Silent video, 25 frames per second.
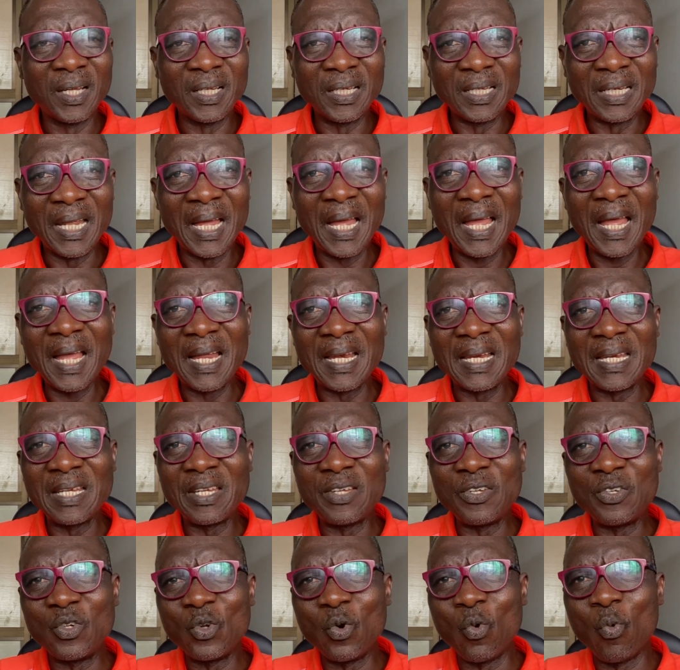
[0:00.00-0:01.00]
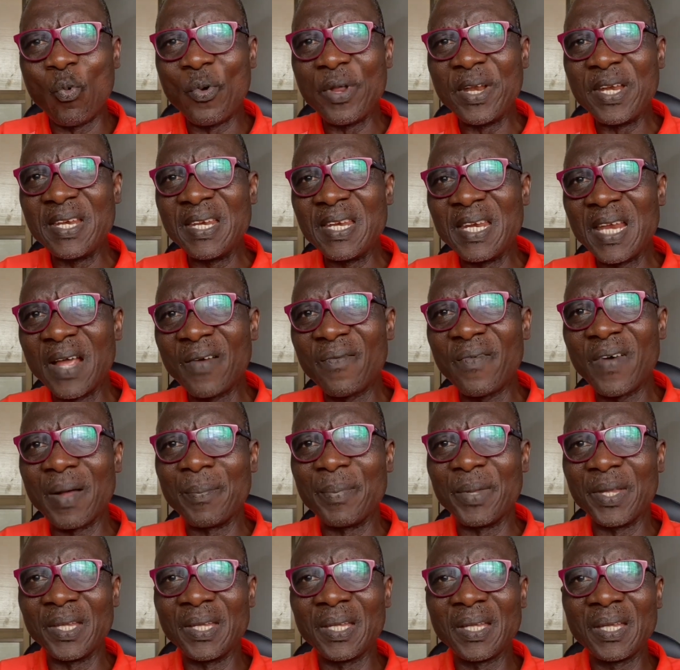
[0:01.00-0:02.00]
Then you will never
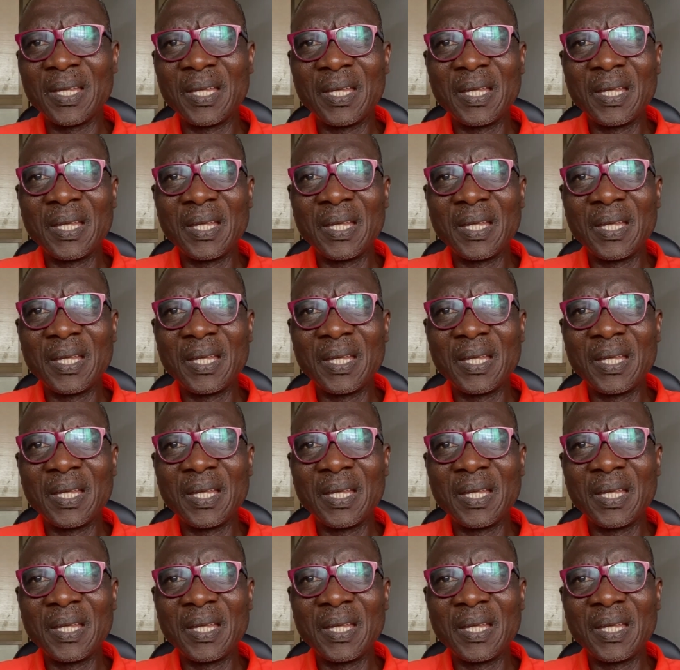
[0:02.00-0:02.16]
be